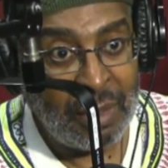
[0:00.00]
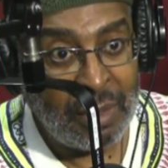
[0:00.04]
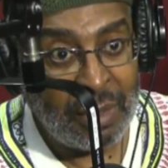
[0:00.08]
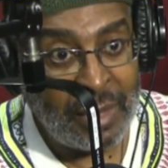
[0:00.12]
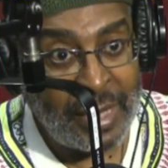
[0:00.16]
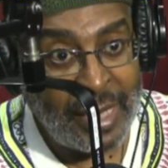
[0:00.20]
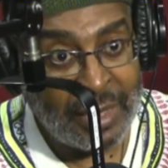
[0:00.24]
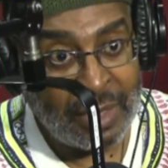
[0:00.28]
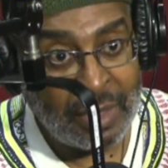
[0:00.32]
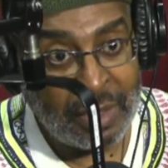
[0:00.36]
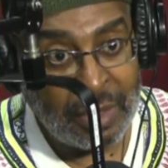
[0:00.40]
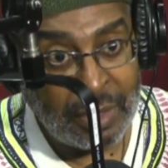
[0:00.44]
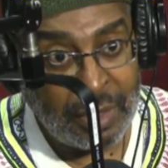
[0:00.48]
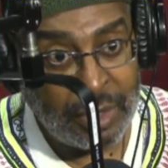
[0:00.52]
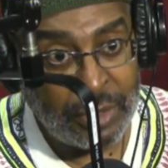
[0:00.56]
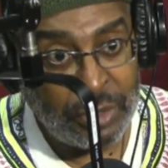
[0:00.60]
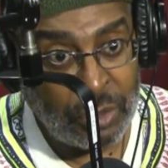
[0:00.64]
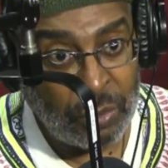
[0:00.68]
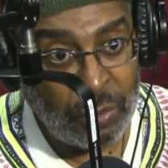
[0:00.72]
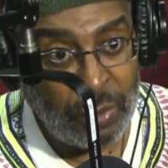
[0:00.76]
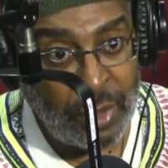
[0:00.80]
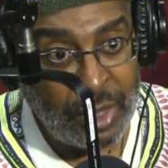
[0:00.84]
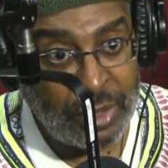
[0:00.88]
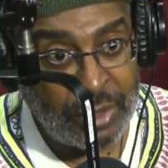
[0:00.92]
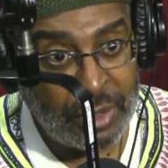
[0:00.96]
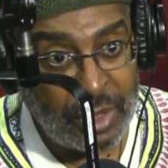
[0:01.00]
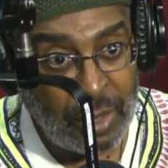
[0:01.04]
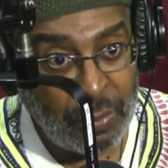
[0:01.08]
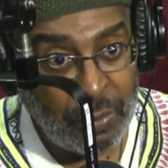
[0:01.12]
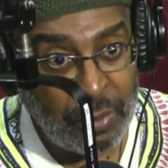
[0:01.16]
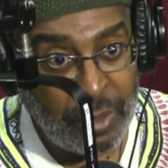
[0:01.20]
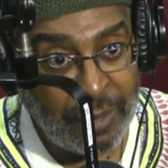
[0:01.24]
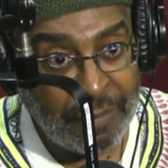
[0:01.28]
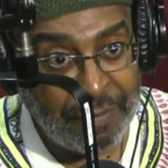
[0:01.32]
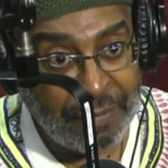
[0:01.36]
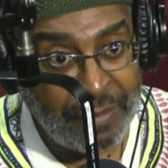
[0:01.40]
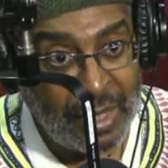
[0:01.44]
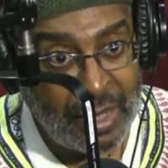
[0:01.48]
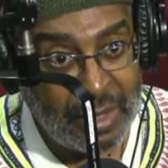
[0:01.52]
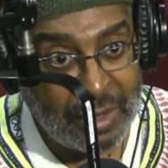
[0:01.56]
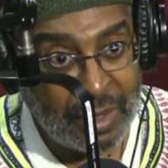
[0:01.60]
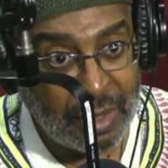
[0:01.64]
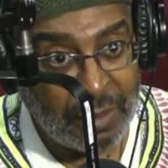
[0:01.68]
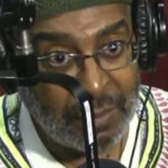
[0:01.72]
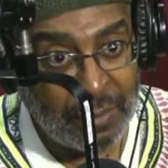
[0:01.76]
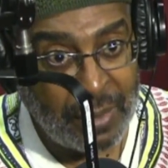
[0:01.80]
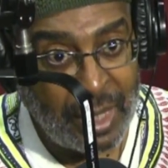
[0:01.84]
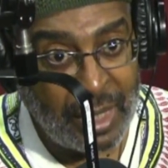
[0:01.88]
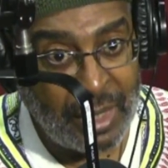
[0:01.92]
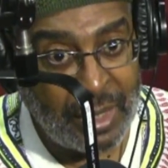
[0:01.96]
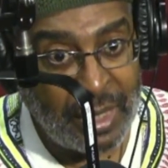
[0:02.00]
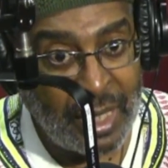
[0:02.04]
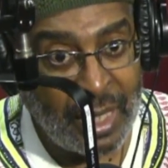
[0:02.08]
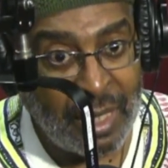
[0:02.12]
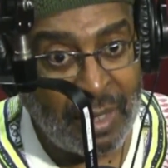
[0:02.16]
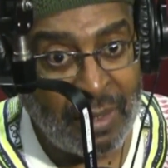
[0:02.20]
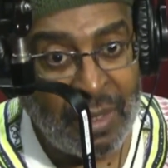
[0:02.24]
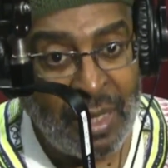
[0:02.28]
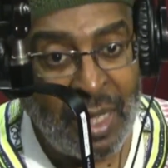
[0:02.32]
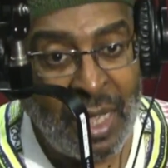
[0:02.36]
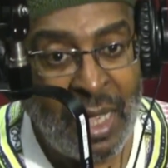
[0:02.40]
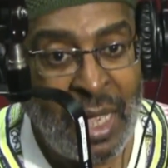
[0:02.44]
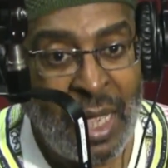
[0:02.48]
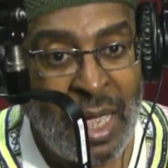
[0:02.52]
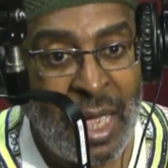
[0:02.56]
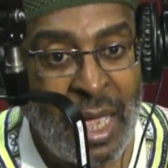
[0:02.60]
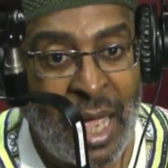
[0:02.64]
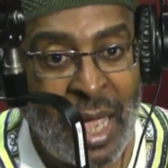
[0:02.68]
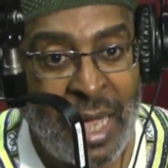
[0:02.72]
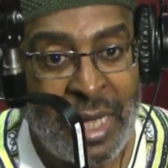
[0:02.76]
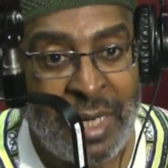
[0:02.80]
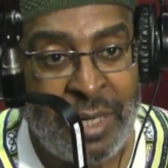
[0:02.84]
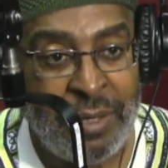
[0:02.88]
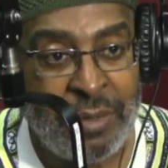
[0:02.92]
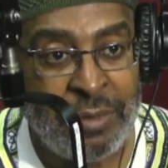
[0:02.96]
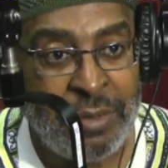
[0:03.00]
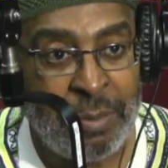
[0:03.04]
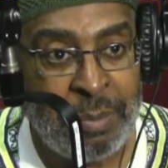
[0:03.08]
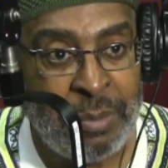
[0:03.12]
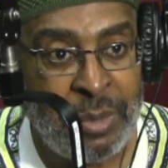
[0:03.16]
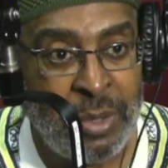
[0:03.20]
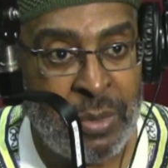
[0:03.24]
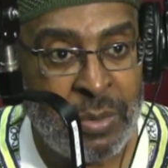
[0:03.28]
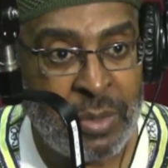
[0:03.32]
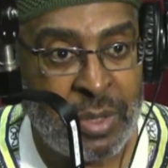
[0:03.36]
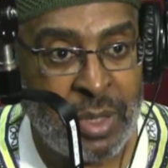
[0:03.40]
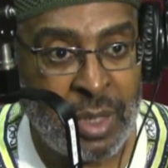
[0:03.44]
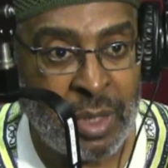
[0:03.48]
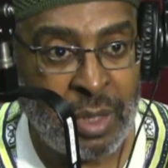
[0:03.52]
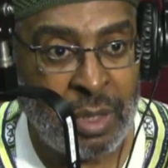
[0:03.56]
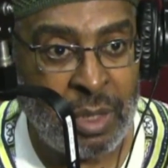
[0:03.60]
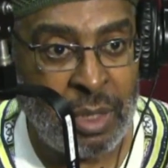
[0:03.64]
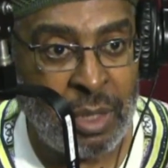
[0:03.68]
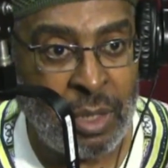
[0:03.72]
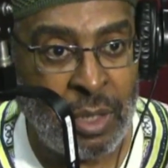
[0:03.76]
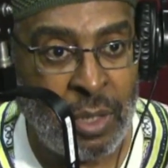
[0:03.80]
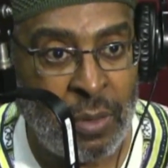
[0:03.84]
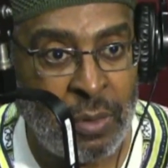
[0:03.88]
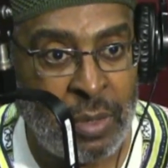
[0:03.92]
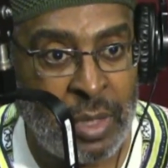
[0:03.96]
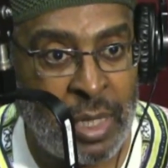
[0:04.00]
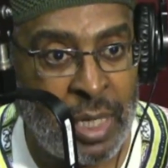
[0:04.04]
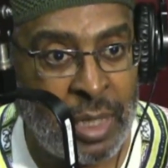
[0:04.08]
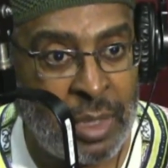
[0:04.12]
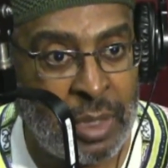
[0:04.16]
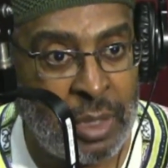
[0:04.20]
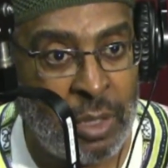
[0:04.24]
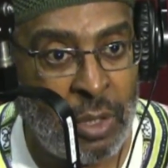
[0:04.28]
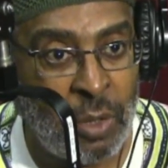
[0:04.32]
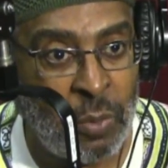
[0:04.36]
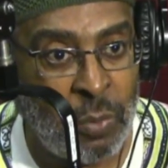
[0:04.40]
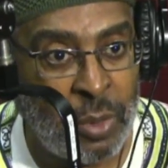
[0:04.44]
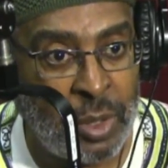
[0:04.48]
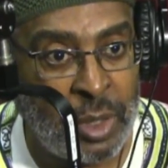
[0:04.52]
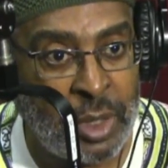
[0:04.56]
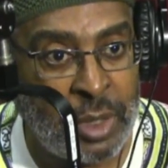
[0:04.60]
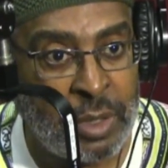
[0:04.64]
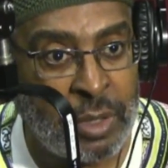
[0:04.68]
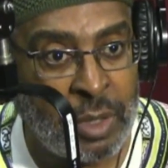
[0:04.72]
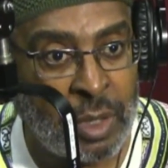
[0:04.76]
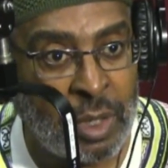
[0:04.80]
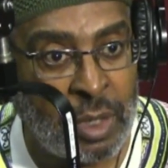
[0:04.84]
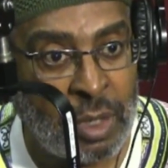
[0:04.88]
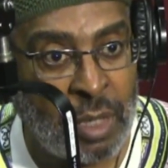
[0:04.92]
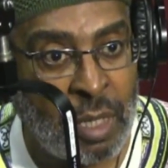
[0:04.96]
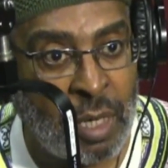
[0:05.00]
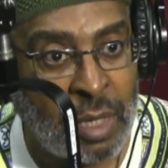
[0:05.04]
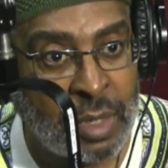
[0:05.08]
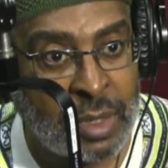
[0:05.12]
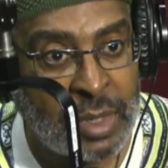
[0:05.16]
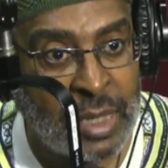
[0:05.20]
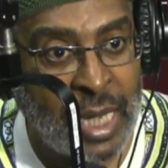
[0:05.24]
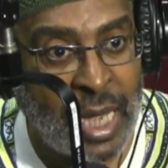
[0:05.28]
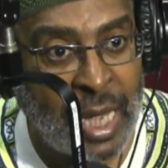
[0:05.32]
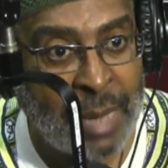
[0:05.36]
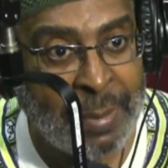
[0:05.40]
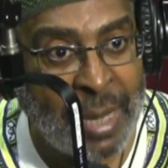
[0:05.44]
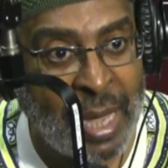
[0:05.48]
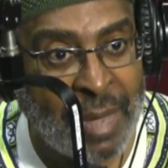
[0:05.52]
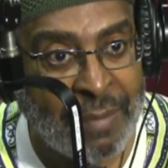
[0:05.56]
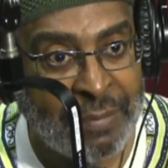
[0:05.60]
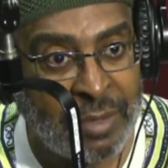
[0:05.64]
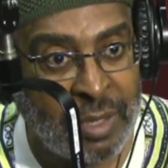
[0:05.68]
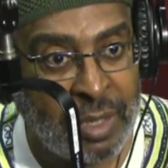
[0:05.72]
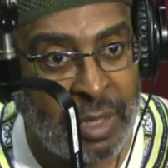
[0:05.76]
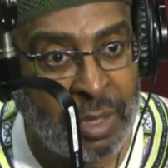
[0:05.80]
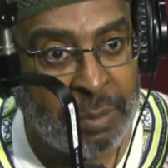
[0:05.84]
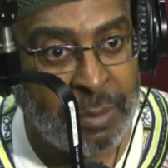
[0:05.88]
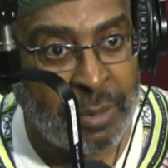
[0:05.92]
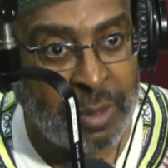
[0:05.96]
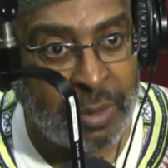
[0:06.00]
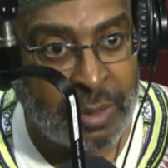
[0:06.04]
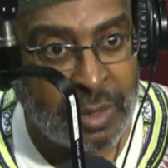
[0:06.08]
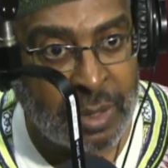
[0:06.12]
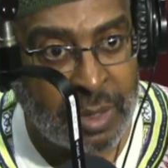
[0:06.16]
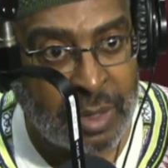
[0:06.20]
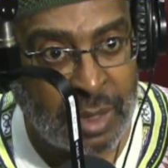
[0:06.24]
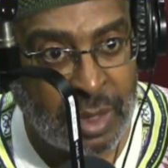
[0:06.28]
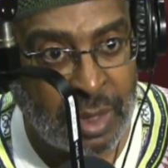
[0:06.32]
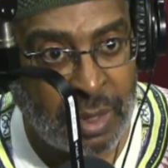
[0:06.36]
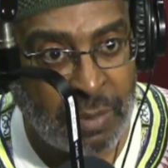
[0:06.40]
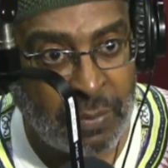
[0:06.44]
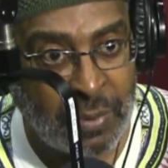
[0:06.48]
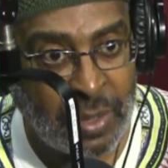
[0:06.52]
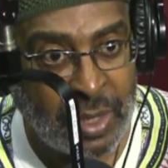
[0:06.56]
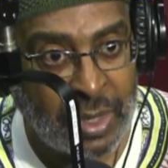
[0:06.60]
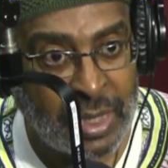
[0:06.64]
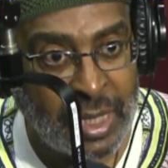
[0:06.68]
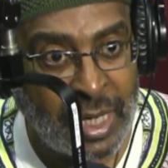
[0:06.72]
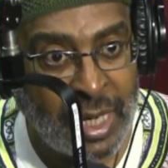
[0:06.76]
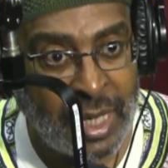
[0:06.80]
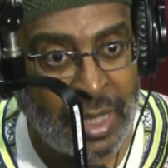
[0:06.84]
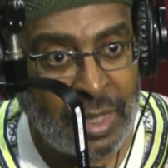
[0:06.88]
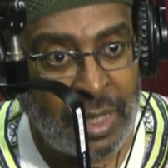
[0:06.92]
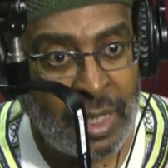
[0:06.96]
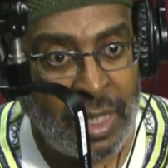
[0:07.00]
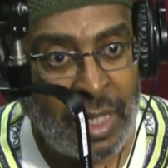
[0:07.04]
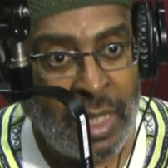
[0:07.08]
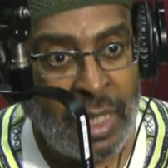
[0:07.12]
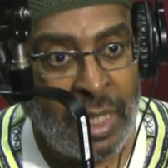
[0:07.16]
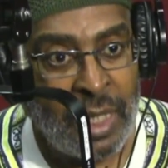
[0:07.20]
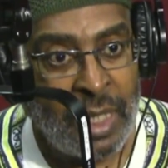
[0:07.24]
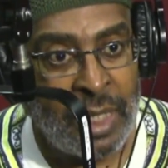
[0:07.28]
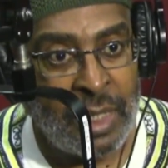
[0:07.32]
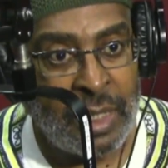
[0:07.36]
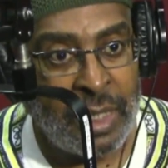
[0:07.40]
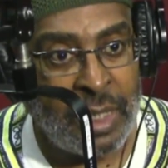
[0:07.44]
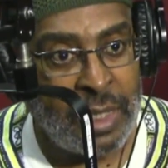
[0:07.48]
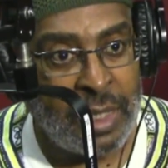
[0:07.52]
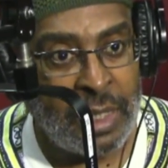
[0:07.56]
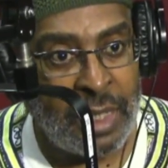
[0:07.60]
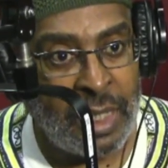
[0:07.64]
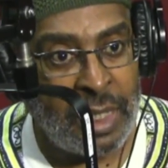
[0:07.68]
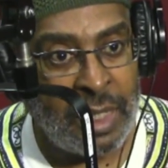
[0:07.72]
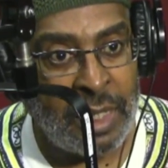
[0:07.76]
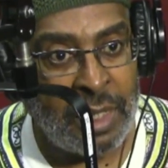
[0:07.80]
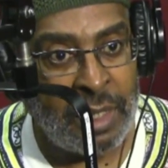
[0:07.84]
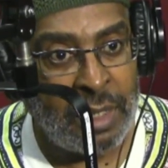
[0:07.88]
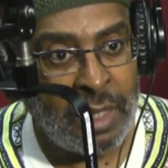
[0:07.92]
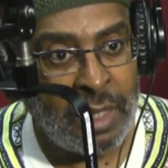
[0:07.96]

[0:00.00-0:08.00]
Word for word: That's the situation that we are facing right now. I hear the music, you know. Now, you know, Willie took a long time having the emergency and whatnot, he didn't. He didn't.